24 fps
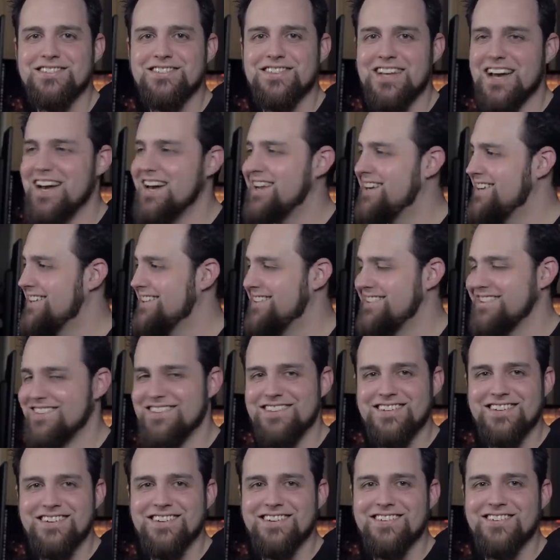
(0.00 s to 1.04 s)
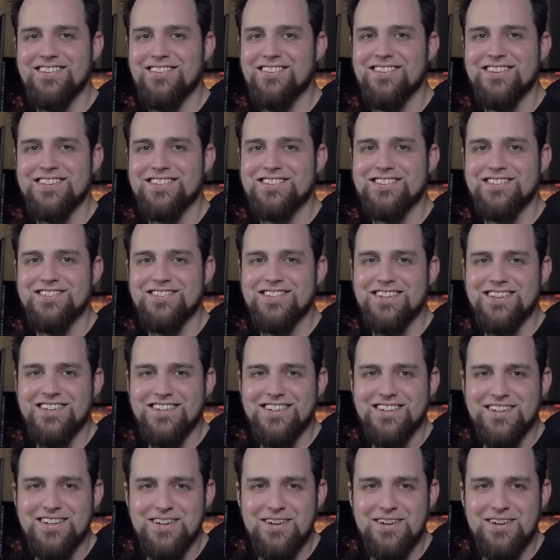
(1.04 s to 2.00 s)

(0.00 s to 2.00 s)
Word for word: That's... That? No, I won't let you do that.